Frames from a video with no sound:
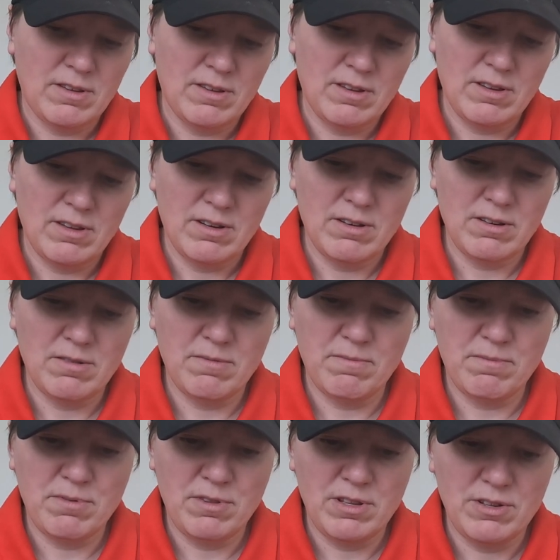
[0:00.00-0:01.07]
and
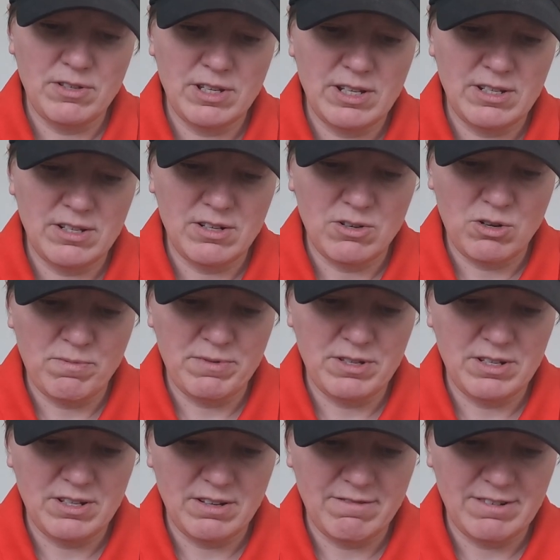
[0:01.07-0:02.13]
pull those ends in
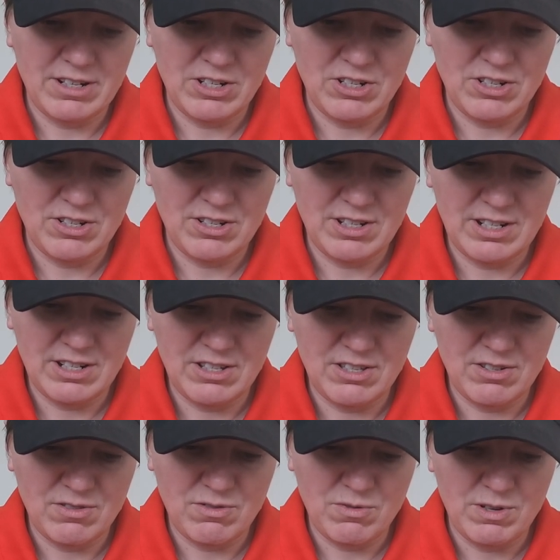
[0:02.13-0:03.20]
opposite directions and gets the
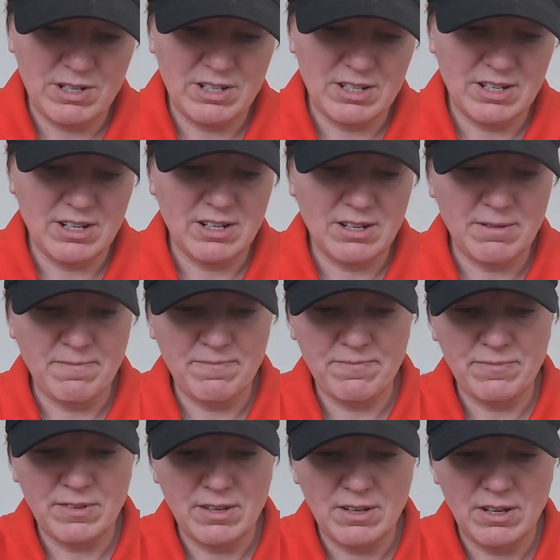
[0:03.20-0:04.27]
knot quite snug.
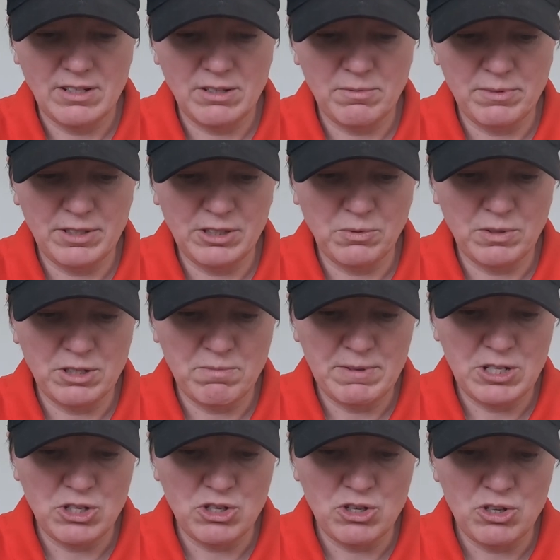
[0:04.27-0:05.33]
I don't want this one to be
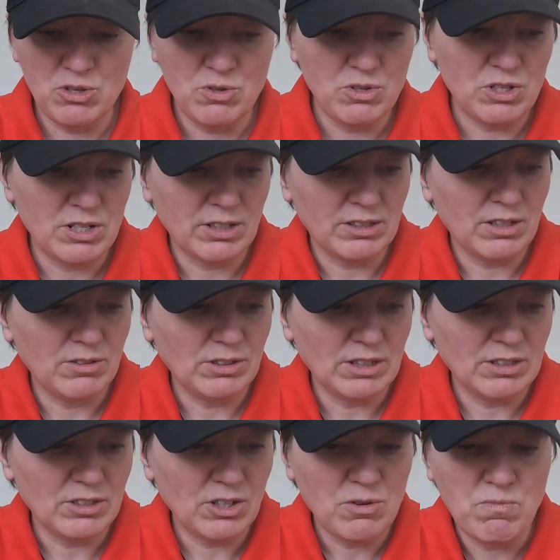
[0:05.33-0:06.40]
too snug though, because
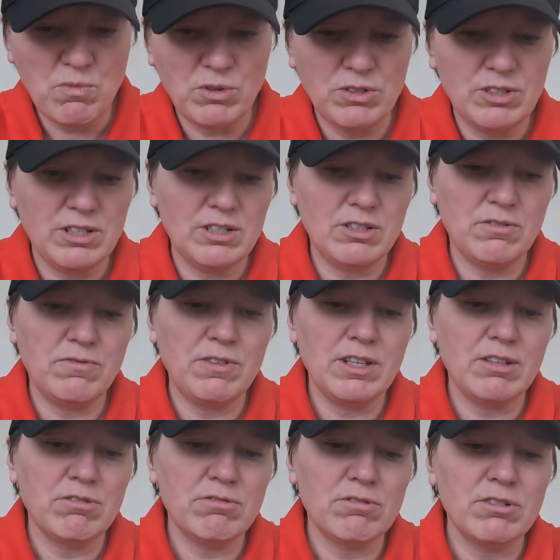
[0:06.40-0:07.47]
I don't want it to
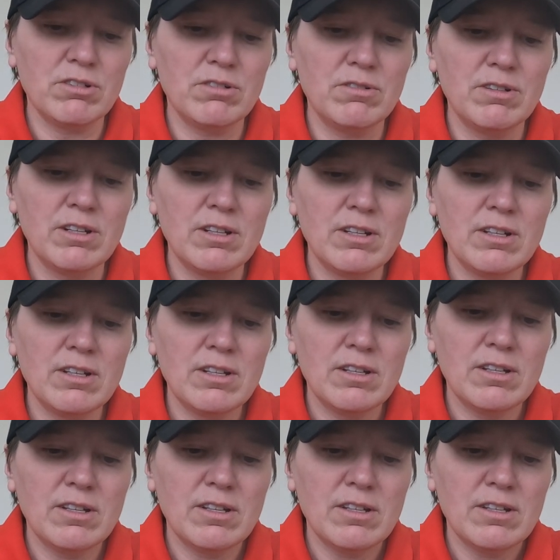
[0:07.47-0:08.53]
fit through
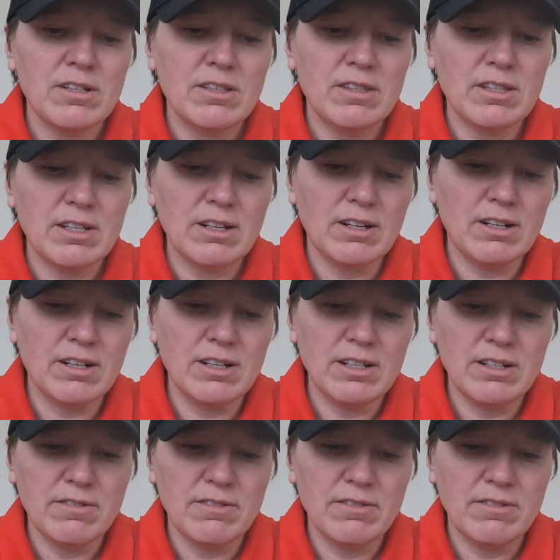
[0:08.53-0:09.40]
the eye